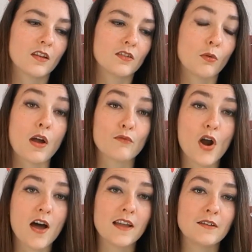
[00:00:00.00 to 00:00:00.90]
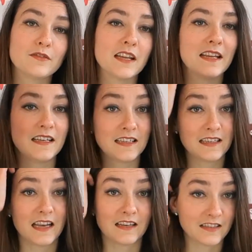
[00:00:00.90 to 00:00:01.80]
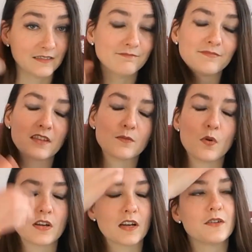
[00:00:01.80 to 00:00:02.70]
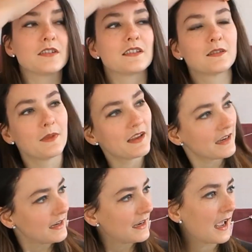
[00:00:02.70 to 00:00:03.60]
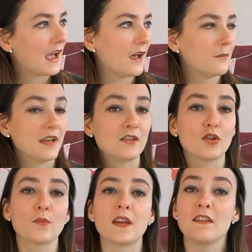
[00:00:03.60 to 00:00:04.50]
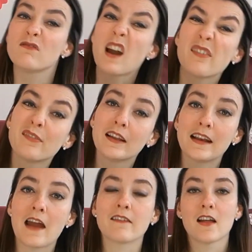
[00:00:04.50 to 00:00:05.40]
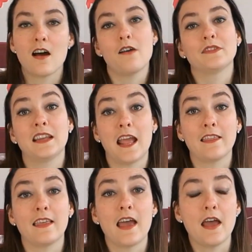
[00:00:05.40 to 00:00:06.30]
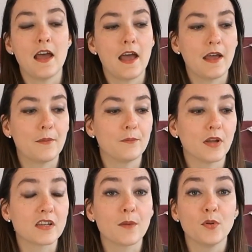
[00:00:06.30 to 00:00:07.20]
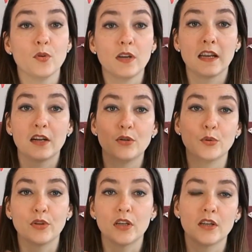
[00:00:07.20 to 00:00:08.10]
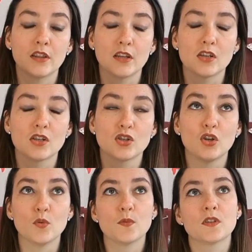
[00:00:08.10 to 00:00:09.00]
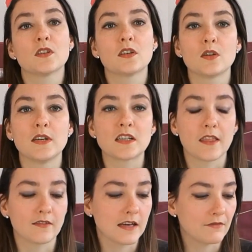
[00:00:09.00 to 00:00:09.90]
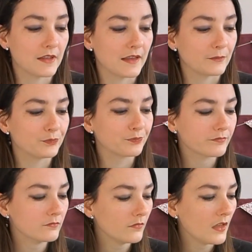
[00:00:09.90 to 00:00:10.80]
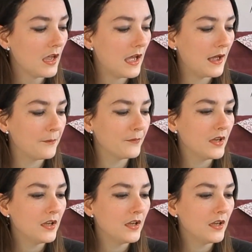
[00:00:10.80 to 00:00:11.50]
So I arrived in London, this is the one closest to me. It took me roughly an hour and a half to get there, by the time you include all the tubes to each other and everything. And